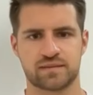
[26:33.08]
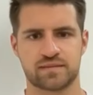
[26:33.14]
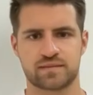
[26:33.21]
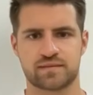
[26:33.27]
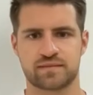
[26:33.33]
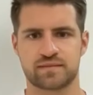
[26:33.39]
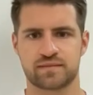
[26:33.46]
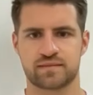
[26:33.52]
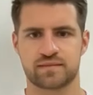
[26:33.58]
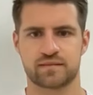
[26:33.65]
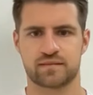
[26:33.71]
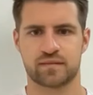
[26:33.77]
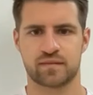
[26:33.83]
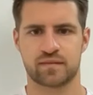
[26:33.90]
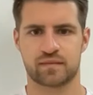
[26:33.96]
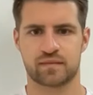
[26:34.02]

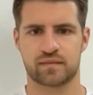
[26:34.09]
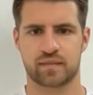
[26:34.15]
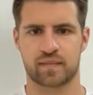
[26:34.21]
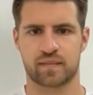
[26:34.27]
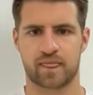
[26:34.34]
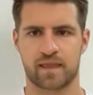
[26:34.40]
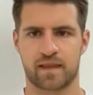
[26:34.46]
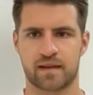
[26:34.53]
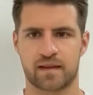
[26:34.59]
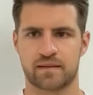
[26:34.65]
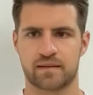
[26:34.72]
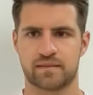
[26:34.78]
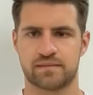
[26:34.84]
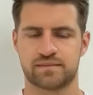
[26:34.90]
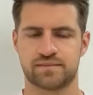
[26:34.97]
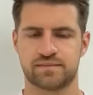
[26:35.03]

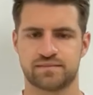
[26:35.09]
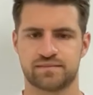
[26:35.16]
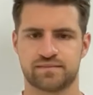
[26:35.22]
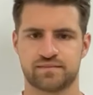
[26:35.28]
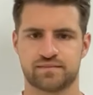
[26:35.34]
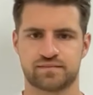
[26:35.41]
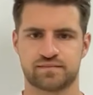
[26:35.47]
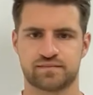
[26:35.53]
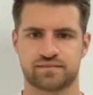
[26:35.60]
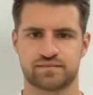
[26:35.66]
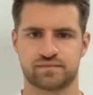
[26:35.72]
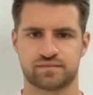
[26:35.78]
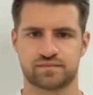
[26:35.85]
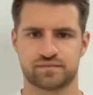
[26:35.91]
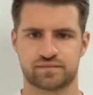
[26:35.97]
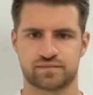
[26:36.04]

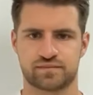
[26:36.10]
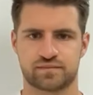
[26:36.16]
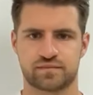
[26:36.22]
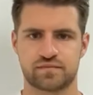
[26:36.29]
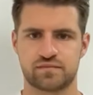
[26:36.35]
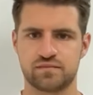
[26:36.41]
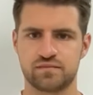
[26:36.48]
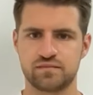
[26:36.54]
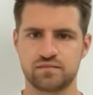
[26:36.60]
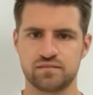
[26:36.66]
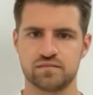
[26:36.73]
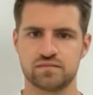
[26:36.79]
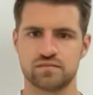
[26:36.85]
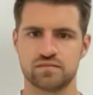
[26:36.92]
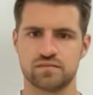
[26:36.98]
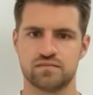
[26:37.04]

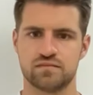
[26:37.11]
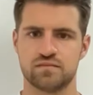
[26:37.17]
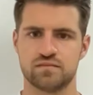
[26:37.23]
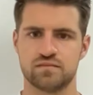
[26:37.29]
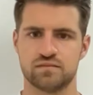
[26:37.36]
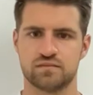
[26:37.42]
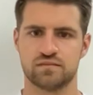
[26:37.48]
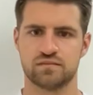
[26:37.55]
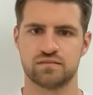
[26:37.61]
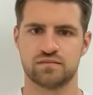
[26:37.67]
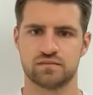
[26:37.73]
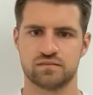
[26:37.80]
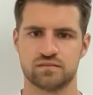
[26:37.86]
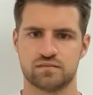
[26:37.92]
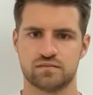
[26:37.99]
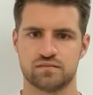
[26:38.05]

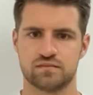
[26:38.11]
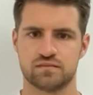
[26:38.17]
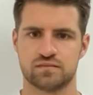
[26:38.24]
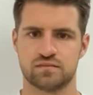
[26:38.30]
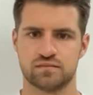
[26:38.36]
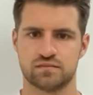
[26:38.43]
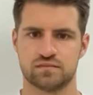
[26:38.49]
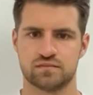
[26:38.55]
[no speech]